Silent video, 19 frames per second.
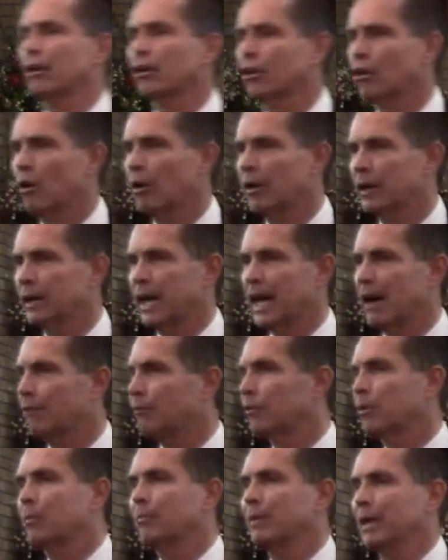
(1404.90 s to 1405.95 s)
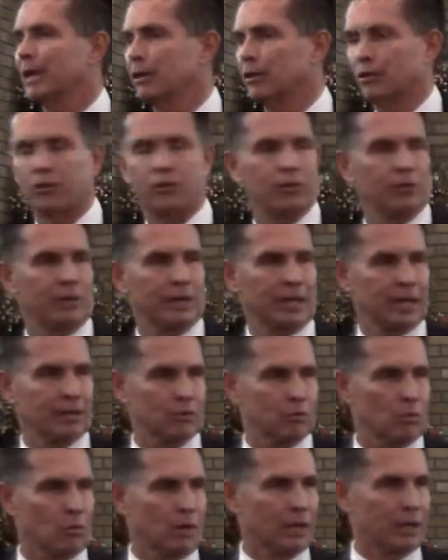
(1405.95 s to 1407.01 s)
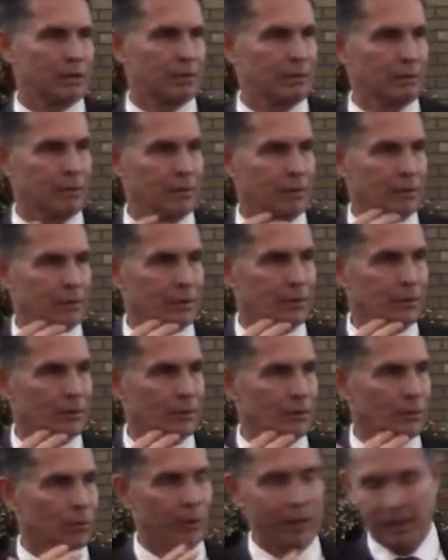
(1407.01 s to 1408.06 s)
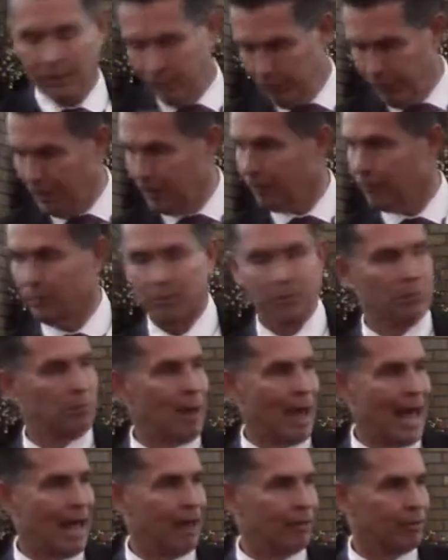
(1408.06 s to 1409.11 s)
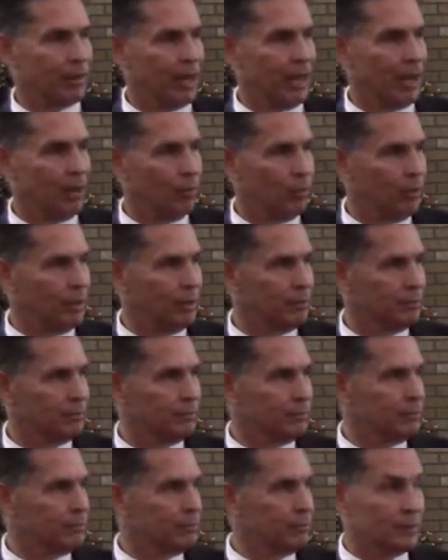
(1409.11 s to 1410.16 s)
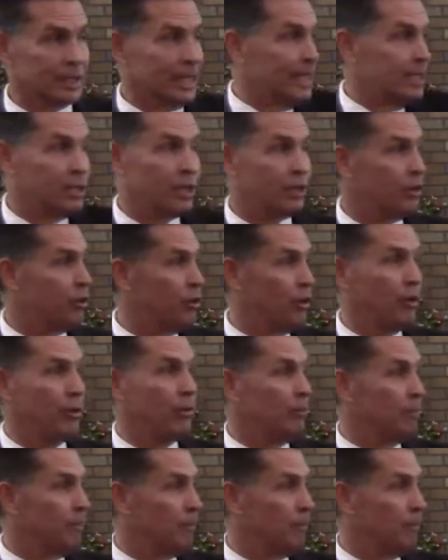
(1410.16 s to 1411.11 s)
guard down for a minute or two, and guess what? We can veer from the path, can't we? It's easy to do.